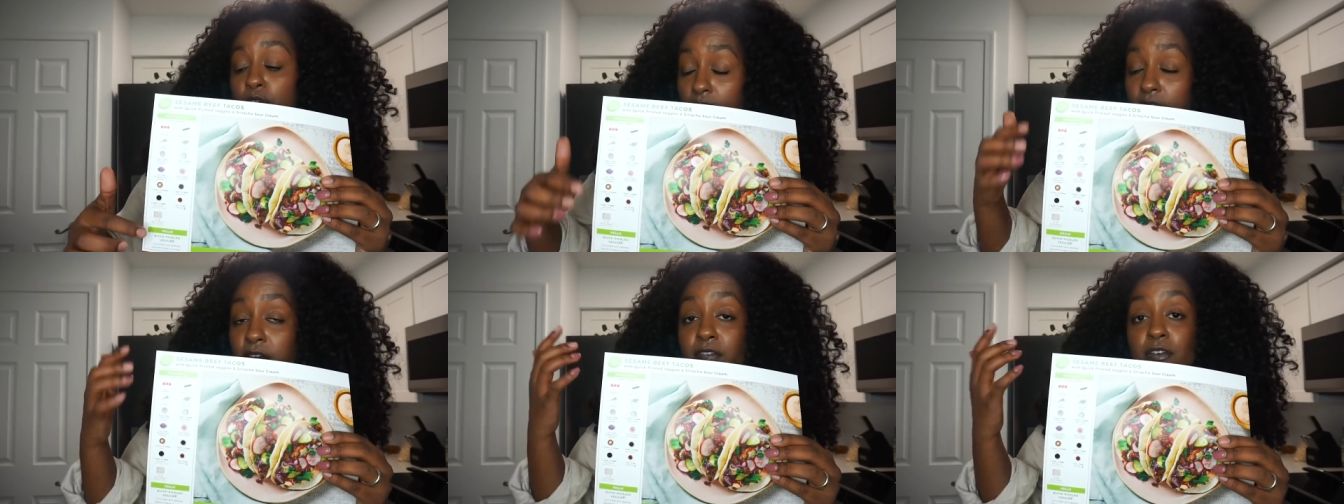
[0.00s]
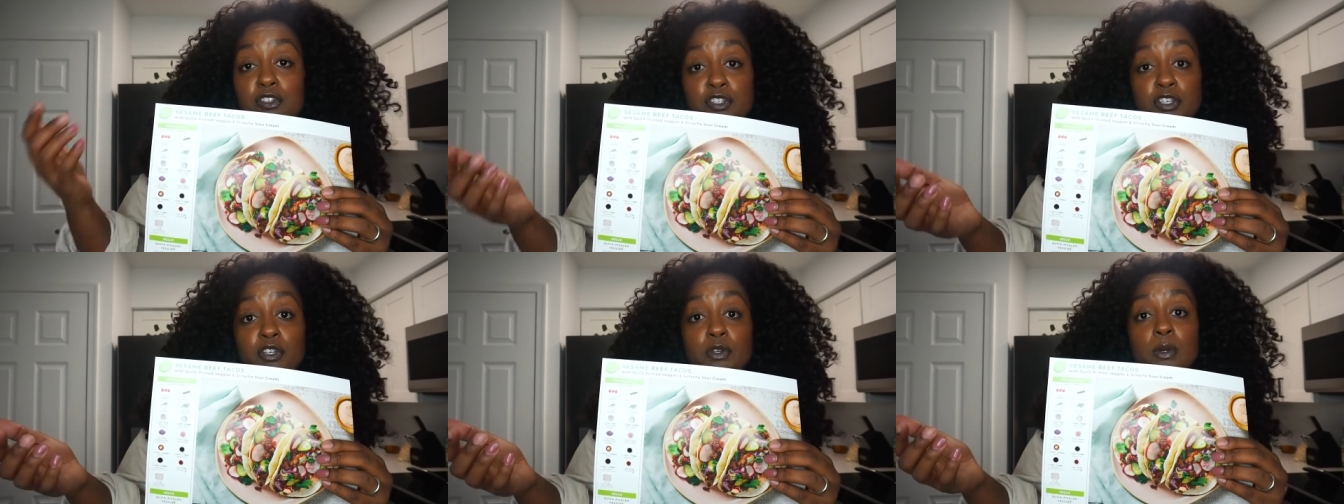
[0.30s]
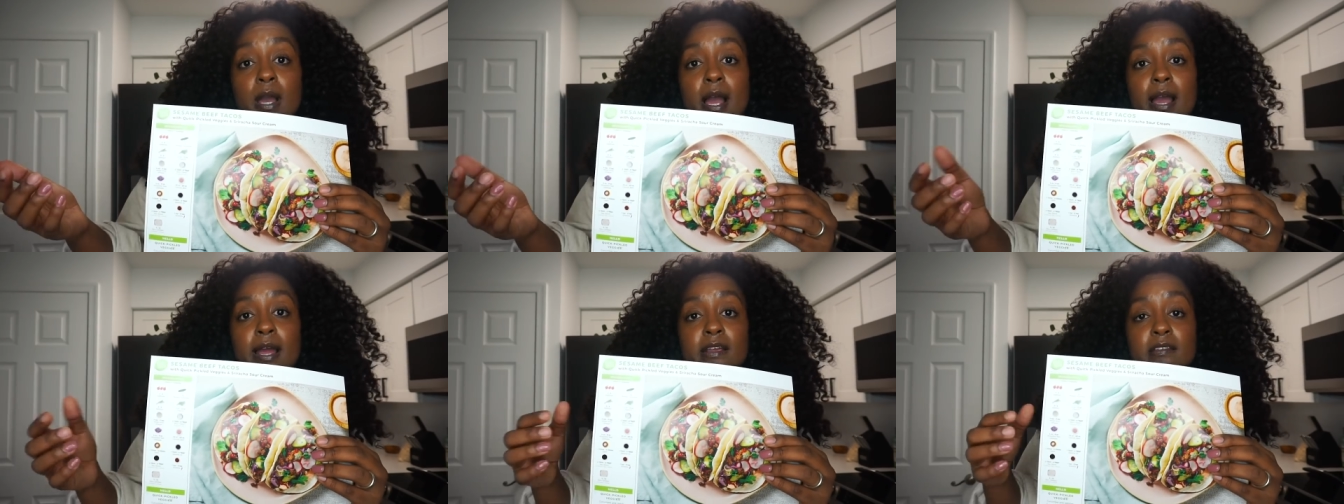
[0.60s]
given to you
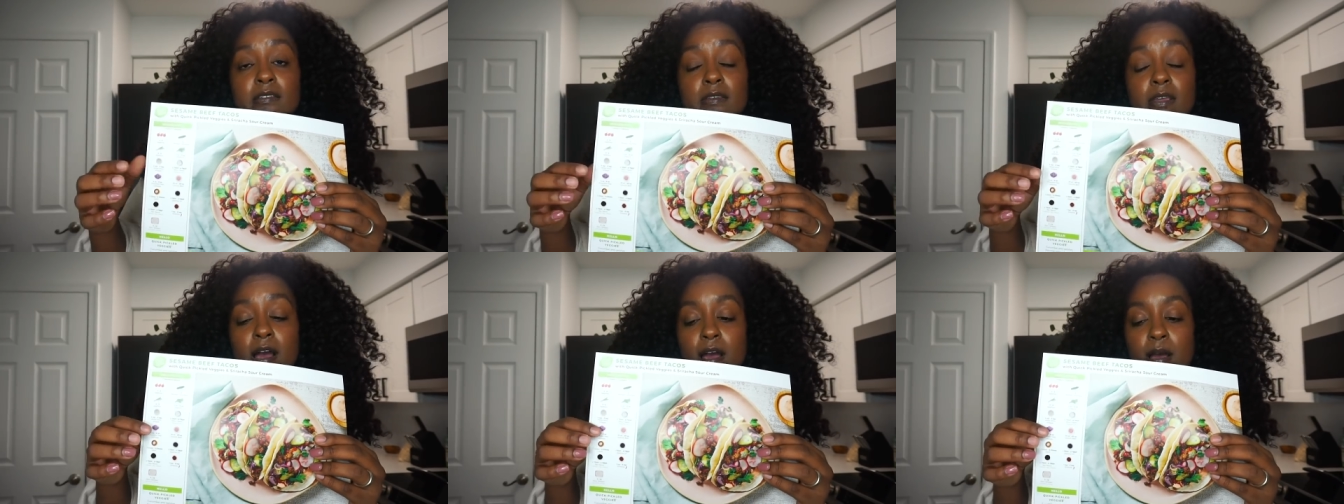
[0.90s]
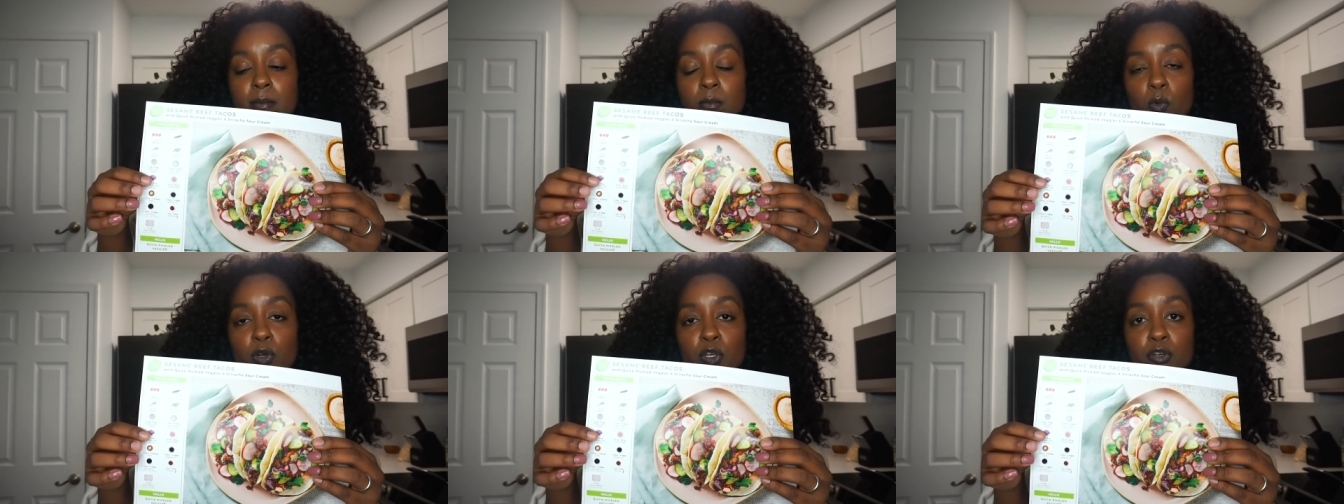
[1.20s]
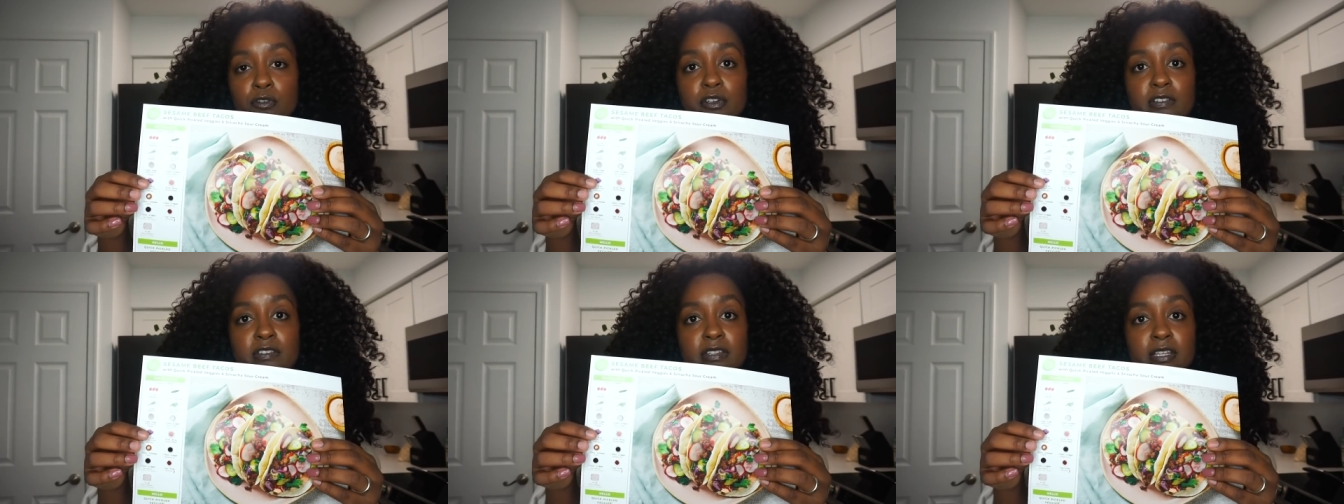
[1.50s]
guys um, when
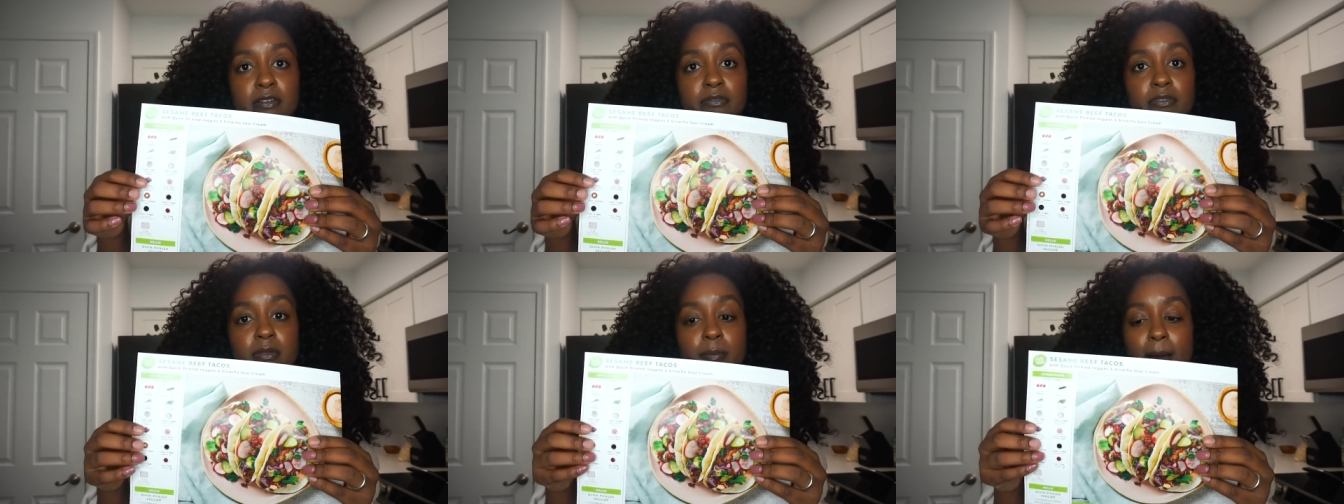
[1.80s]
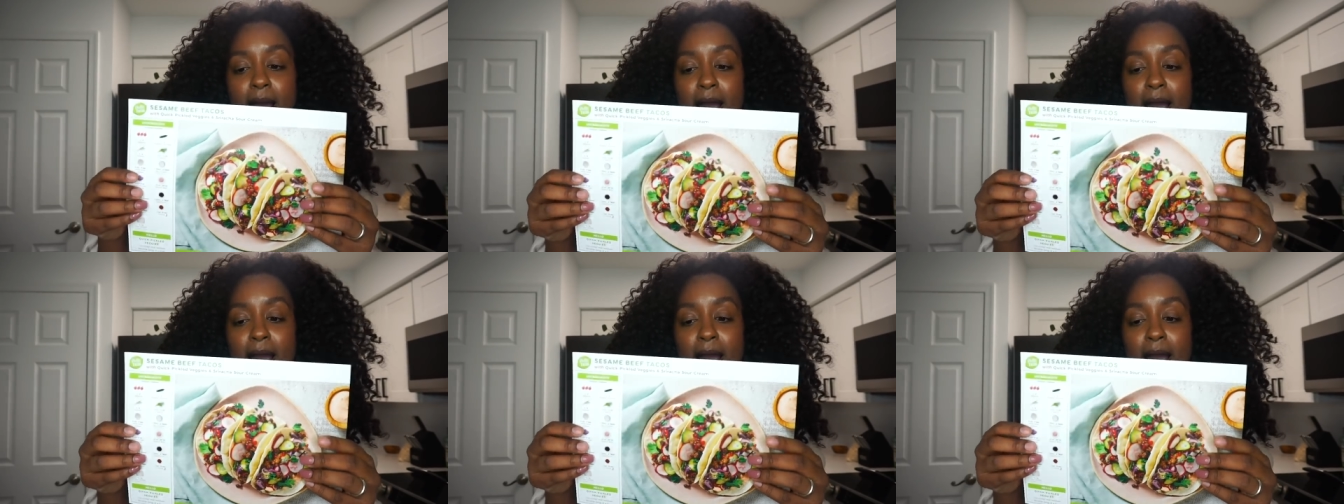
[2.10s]
you receive the